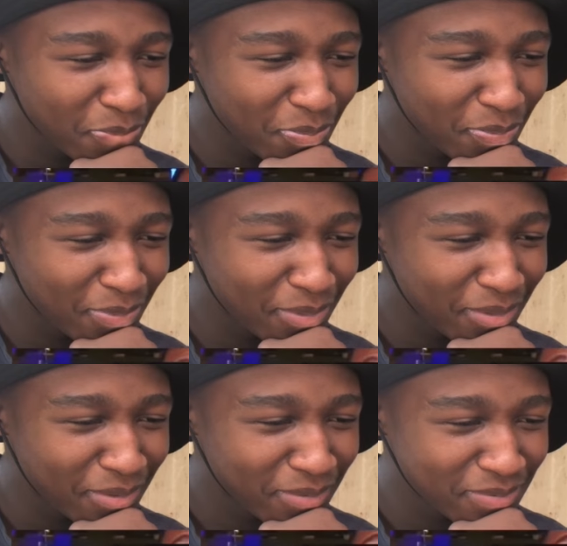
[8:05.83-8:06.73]

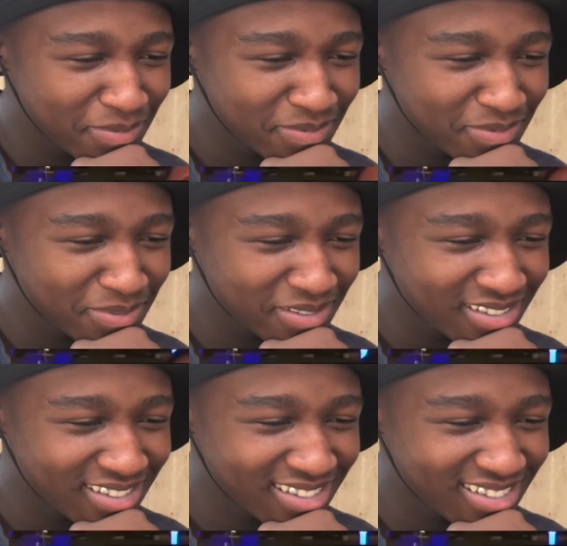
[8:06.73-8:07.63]

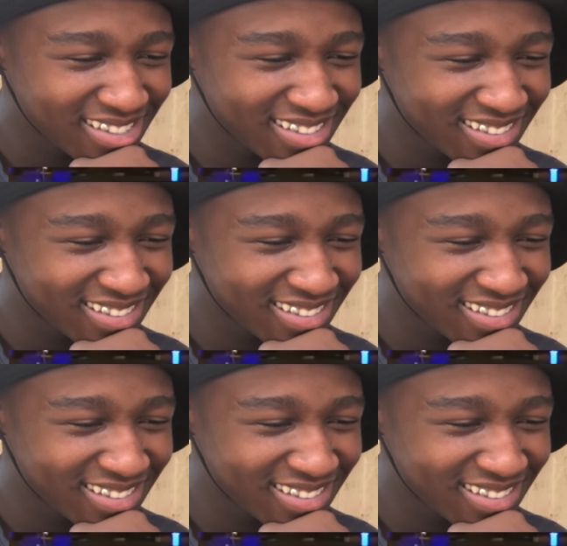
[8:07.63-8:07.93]
This person isn't speaking.